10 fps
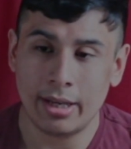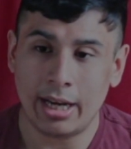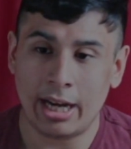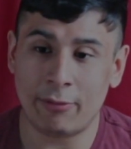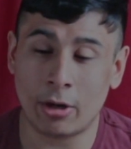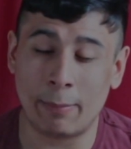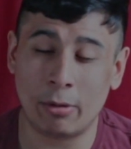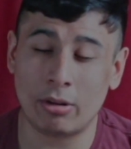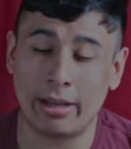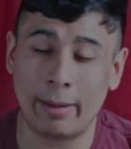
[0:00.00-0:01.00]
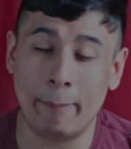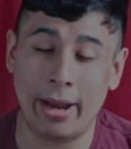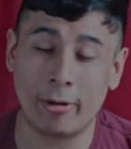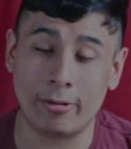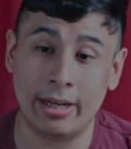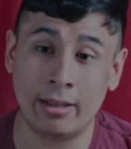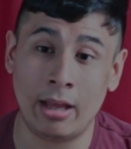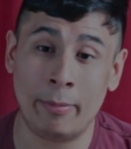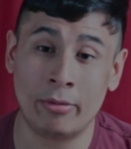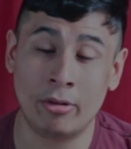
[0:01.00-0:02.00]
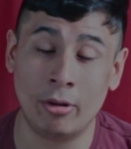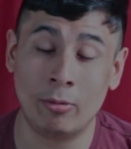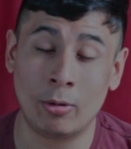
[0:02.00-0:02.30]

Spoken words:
After a couple, like, banger Della episodes,